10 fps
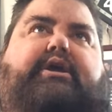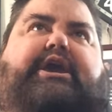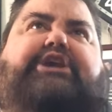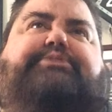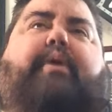
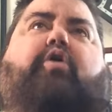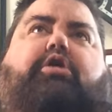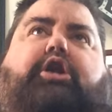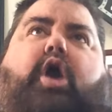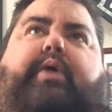he
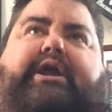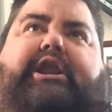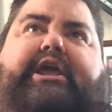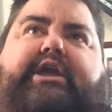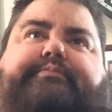spoke
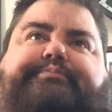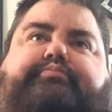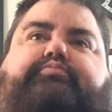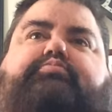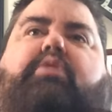glowingly
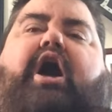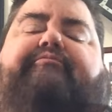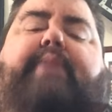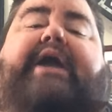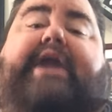
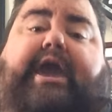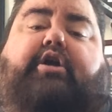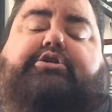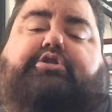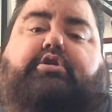of my
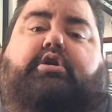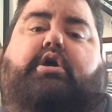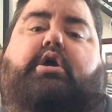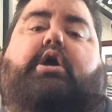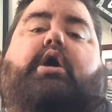character,
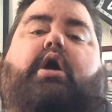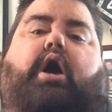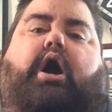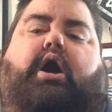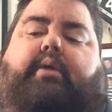
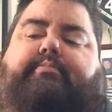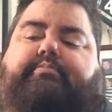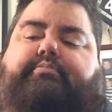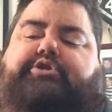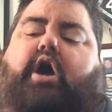
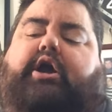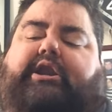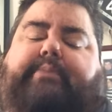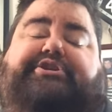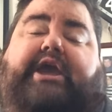
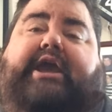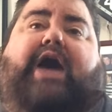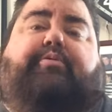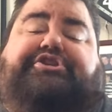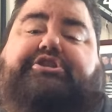DonkeyLips, saying
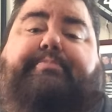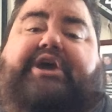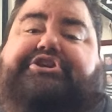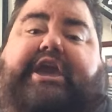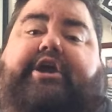I was the
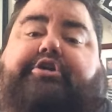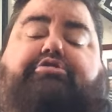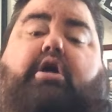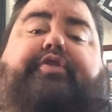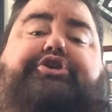best
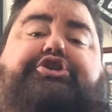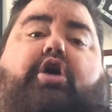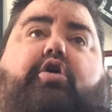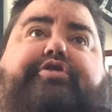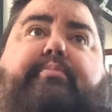character on the
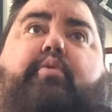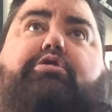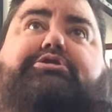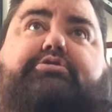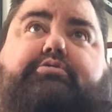show, the
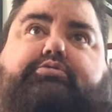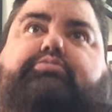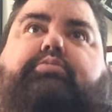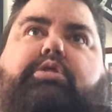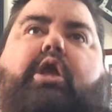most
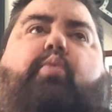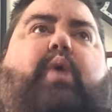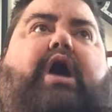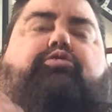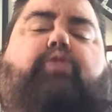
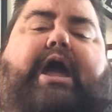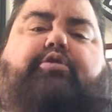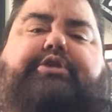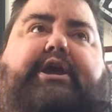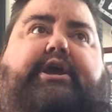
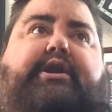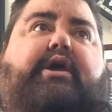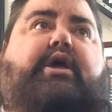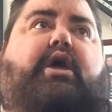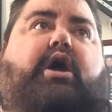well-rounded,
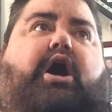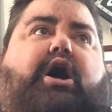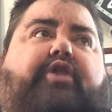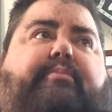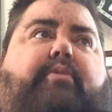
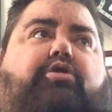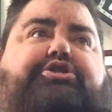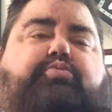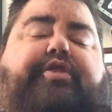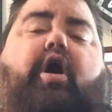the
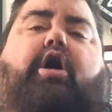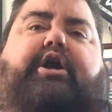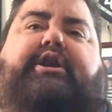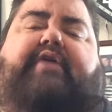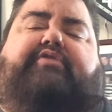most with
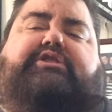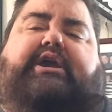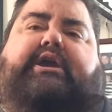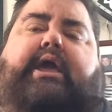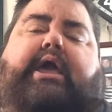heart and
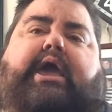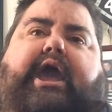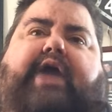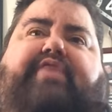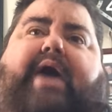everything.
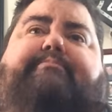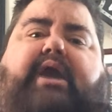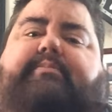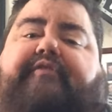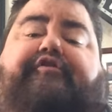And that
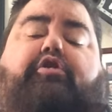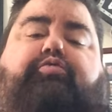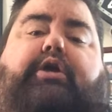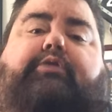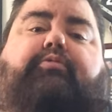made me feel
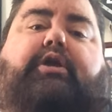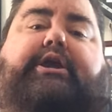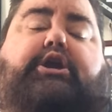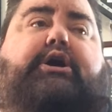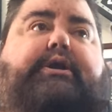really,
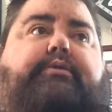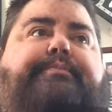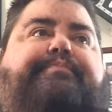really good.